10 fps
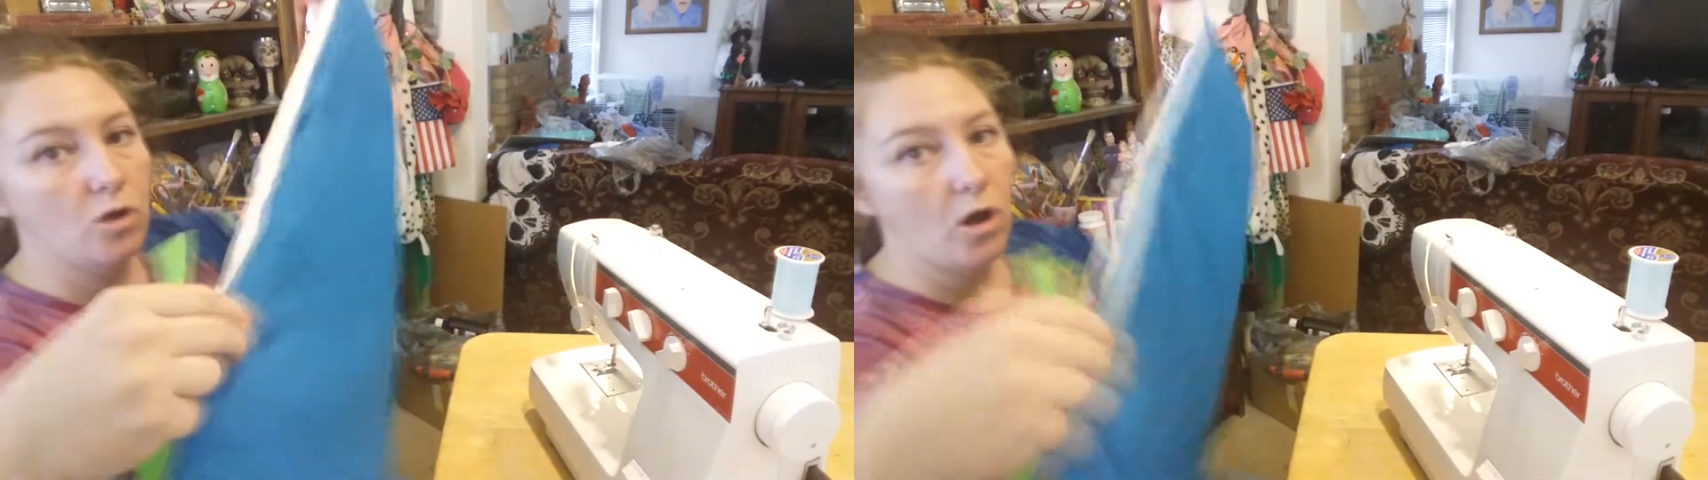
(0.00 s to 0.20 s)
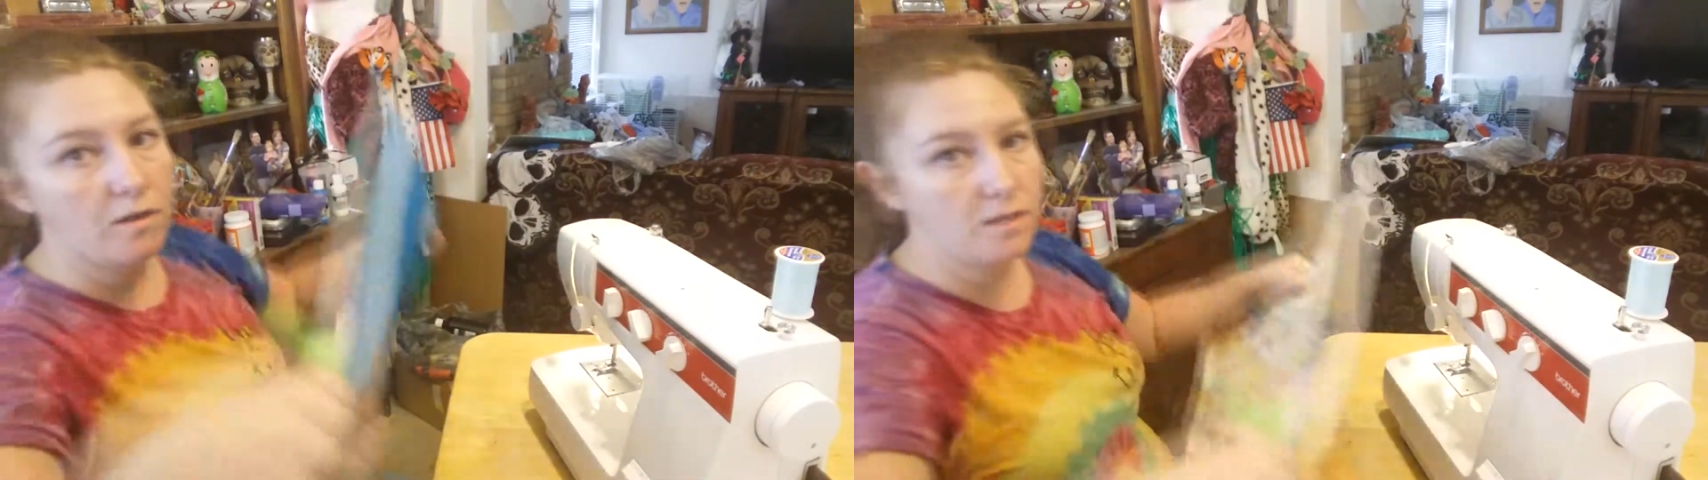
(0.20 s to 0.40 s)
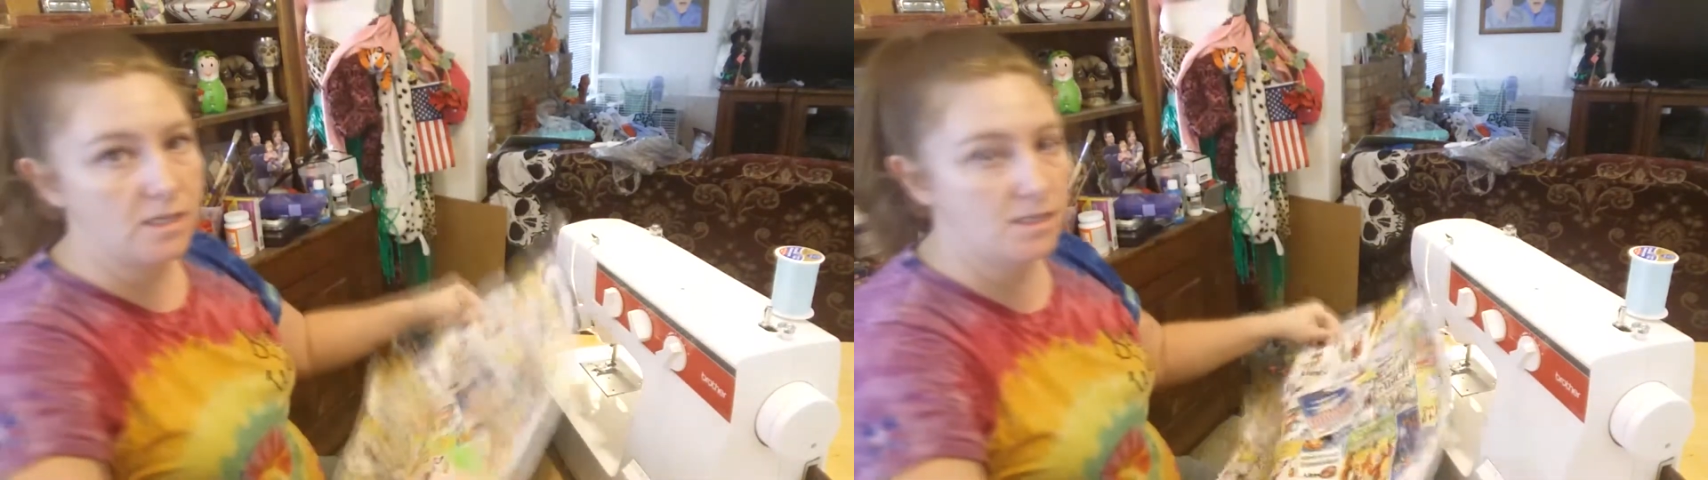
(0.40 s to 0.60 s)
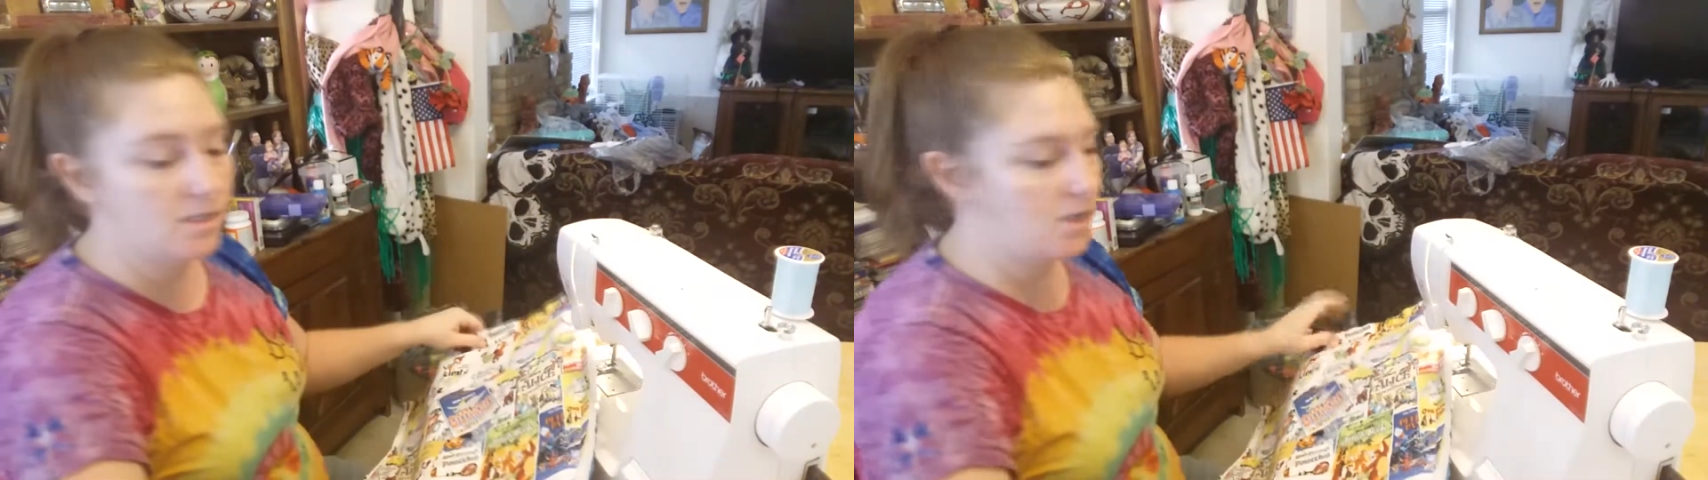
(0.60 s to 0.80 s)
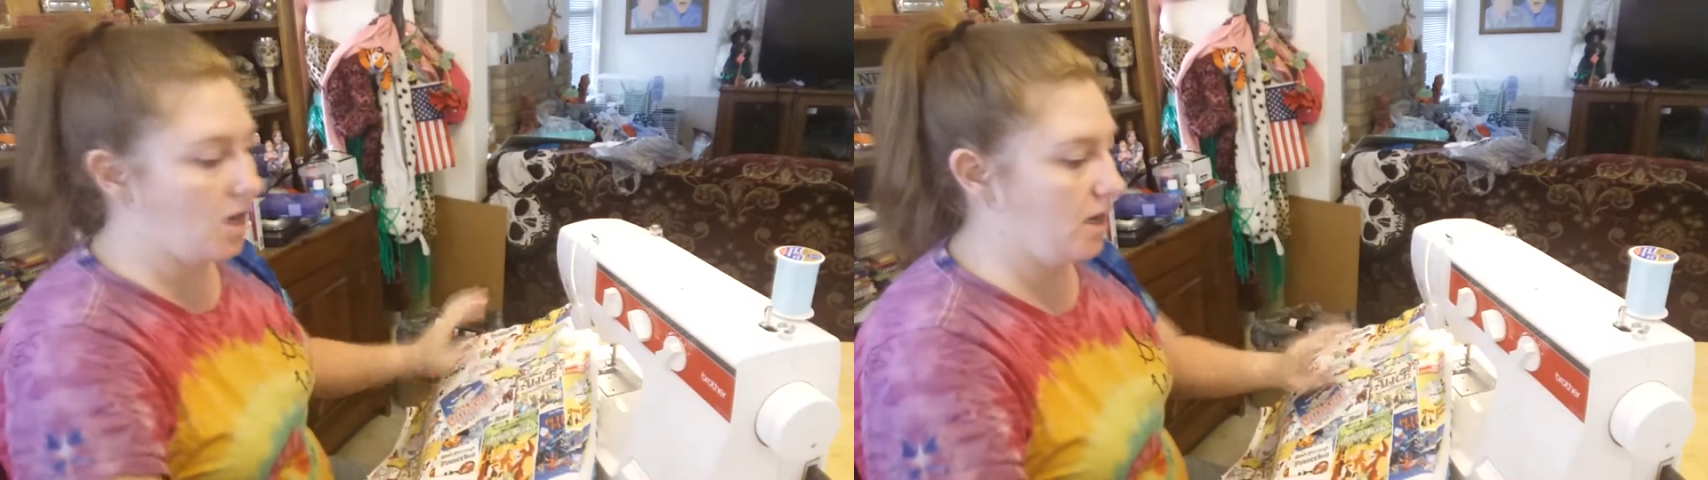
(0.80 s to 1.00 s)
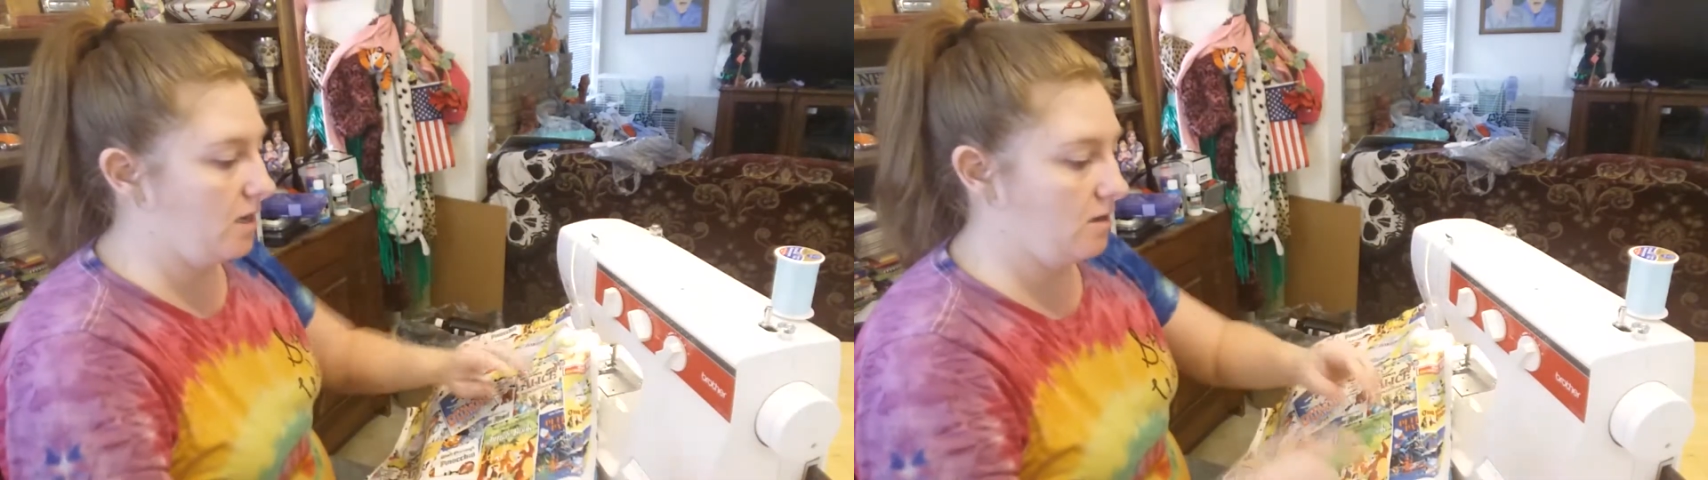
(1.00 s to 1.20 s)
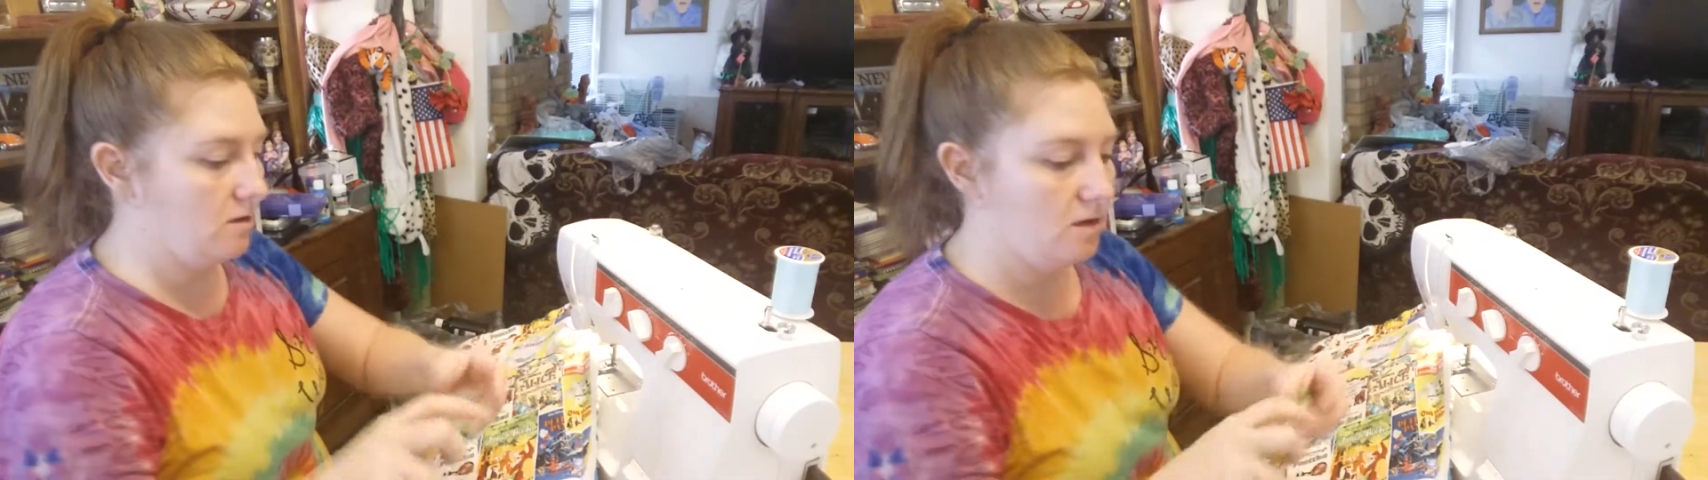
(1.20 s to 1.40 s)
it on the side.